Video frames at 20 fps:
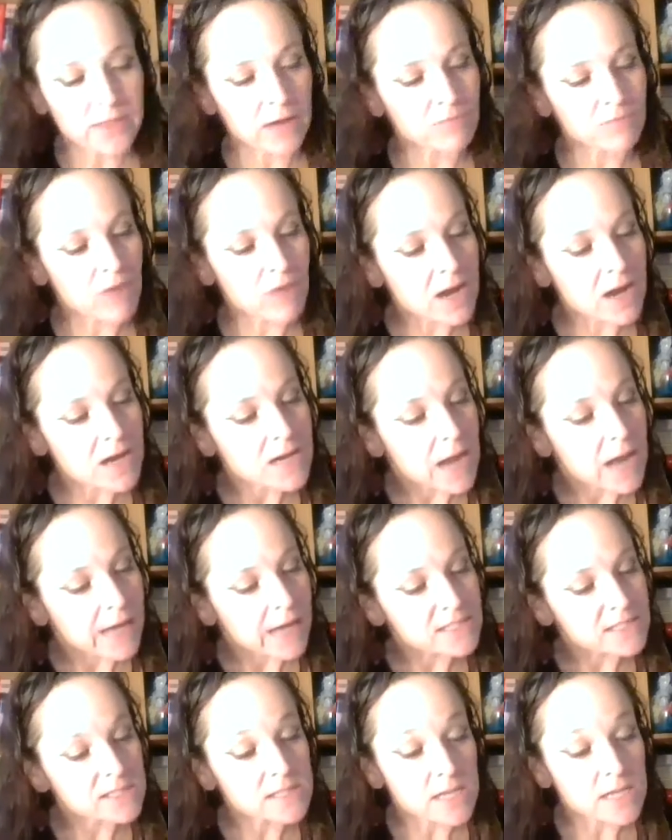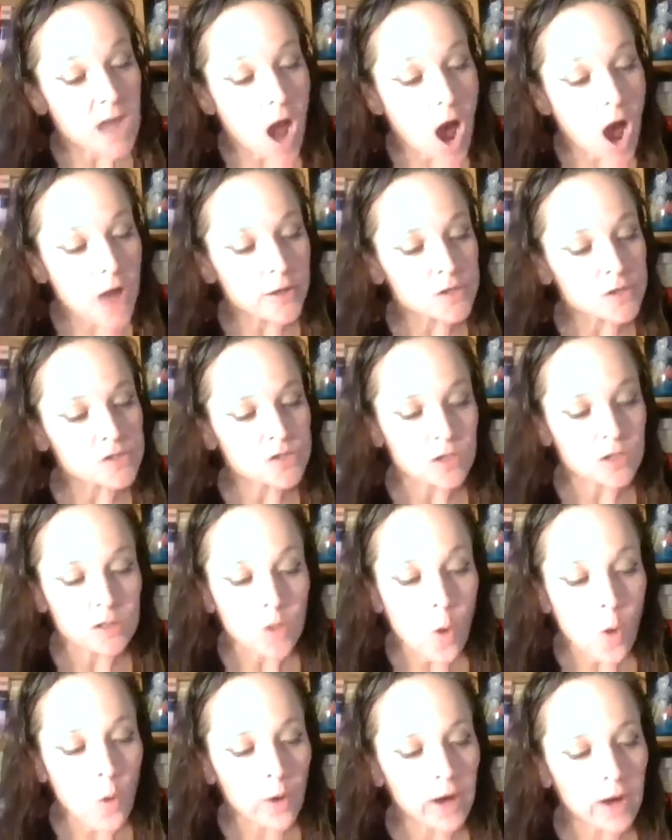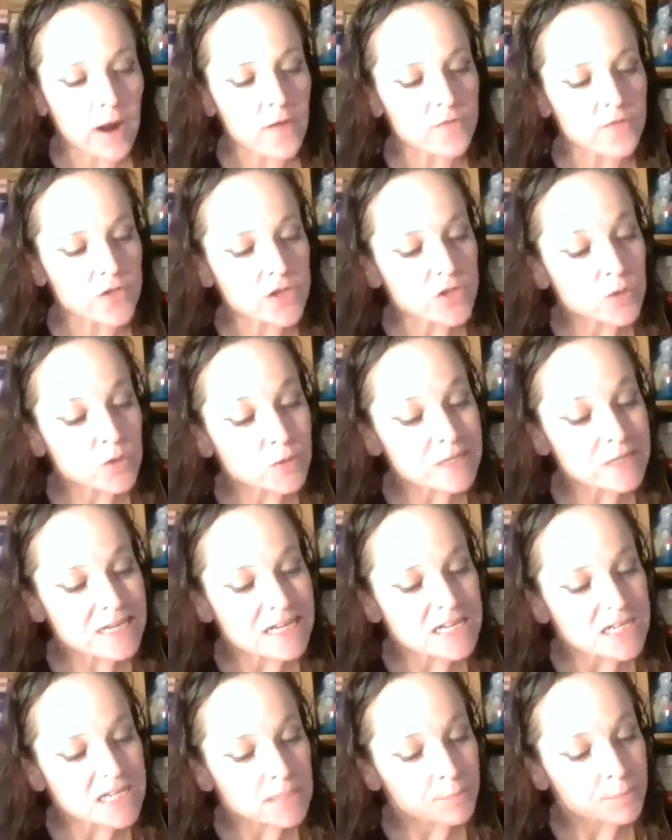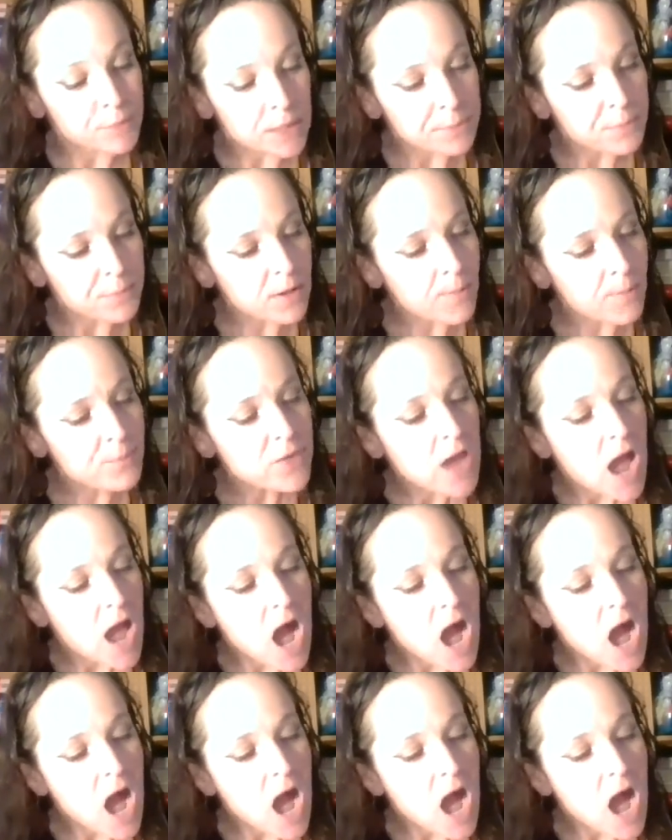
that recognizes and honors the lore of the Ute Indian people,